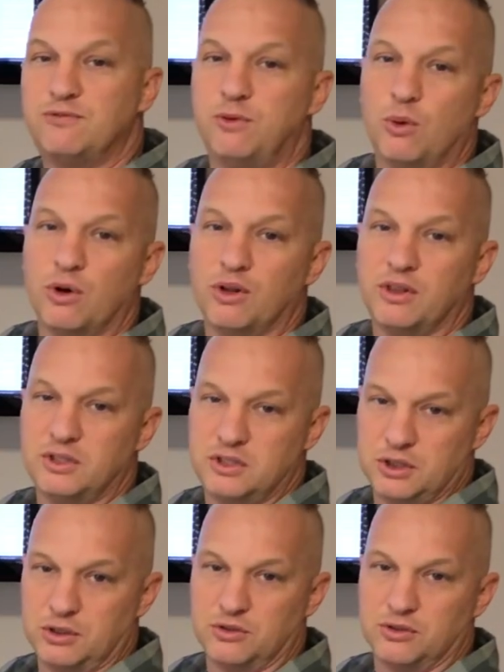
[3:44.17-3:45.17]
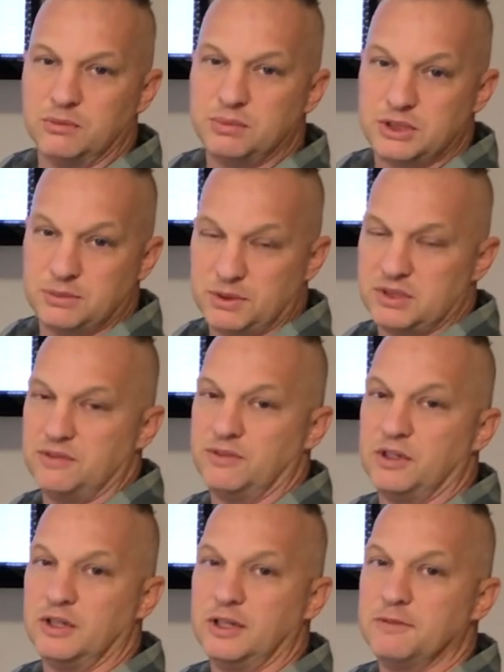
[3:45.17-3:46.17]
for the children
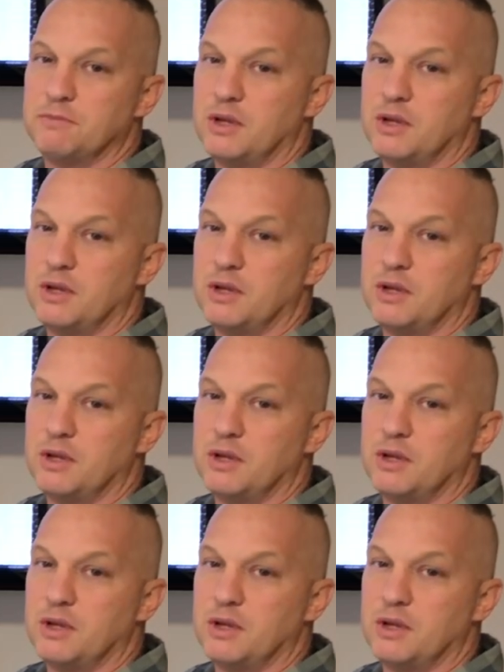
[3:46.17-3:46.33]
specifically.